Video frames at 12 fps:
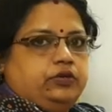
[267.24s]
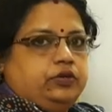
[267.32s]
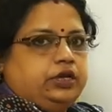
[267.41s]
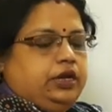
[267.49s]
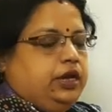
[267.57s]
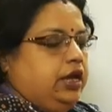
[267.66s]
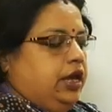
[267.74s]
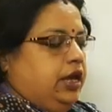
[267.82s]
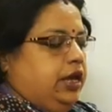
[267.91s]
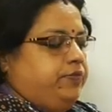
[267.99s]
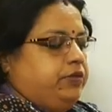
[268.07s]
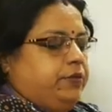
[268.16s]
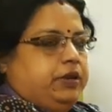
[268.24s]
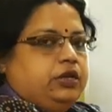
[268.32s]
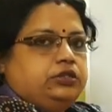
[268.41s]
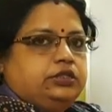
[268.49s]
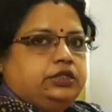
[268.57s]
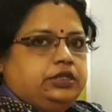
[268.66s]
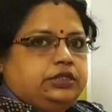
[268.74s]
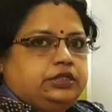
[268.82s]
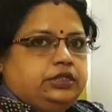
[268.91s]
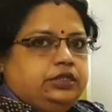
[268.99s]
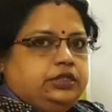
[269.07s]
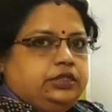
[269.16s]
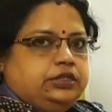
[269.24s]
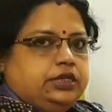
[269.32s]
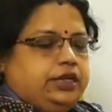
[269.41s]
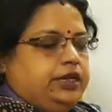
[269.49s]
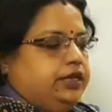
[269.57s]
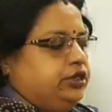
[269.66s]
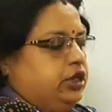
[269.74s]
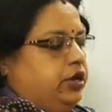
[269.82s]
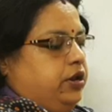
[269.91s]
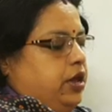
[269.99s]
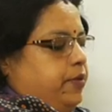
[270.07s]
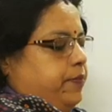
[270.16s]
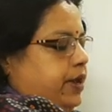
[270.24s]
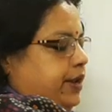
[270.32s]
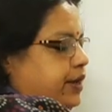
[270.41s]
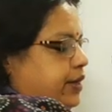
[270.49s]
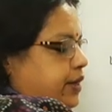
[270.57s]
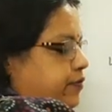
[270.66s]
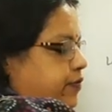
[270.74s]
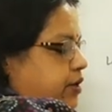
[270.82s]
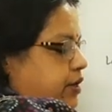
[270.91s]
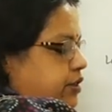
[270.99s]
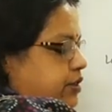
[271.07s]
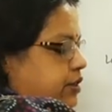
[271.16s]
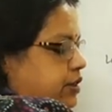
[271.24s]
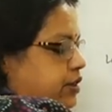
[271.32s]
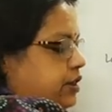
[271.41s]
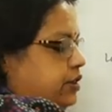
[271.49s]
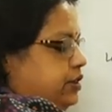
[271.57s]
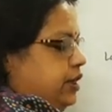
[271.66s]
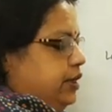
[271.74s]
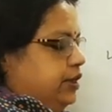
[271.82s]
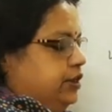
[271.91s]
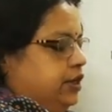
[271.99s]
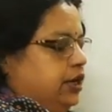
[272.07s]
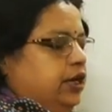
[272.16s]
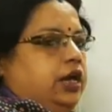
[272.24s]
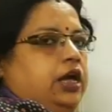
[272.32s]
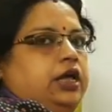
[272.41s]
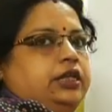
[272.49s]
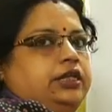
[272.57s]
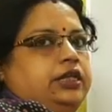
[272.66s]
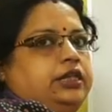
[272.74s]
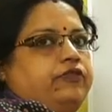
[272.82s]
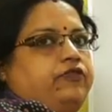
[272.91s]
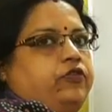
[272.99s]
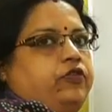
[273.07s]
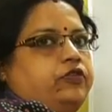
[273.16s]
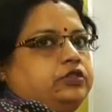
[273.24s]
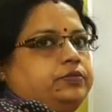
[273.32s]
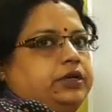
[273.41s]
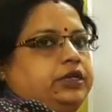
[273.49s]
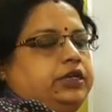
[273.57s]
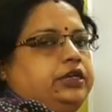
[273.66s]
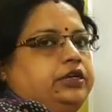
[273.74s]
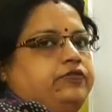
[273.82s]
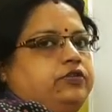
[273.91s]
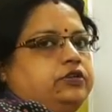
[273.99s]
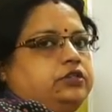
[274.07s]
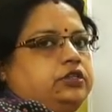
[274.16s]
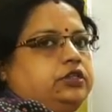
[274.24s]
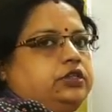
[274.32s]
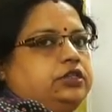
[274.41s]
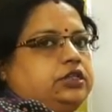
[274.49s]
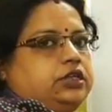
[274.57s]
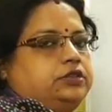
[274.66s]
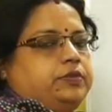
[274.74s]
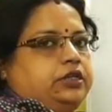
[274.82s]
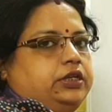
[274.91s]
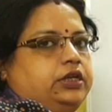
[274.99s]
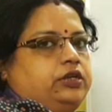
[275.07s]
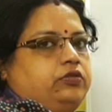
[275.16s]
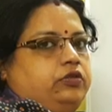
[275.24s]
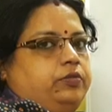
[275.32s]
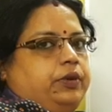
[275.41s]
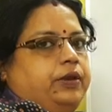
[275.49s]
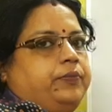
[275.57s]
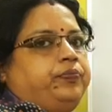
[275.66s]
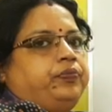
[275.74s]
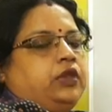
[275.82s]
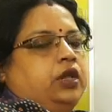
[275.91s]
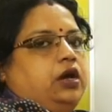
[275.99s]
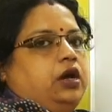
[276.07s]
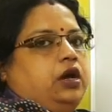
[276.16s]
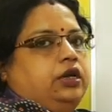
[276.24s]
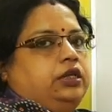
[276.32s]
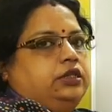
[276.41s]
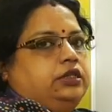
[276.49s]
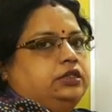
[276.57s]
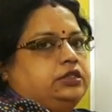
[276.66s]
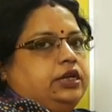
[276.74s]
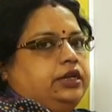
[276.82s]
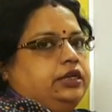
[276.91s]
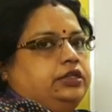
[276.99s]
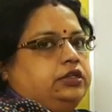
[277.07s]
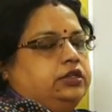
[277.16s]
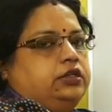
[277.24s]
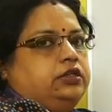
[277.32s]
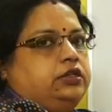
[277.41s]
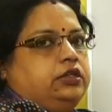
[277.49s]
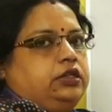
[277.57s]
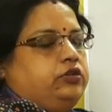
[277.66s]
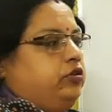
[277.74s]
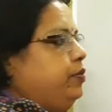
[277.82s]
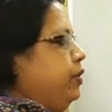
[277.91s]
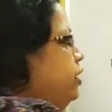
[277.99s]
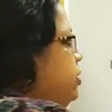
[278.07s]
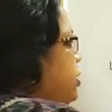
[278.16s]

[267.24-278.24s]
Okay, if the velocity is in this direction, magnetic field is in this direction, then the force, magnetic force on the charge particle will be in this direction. It will be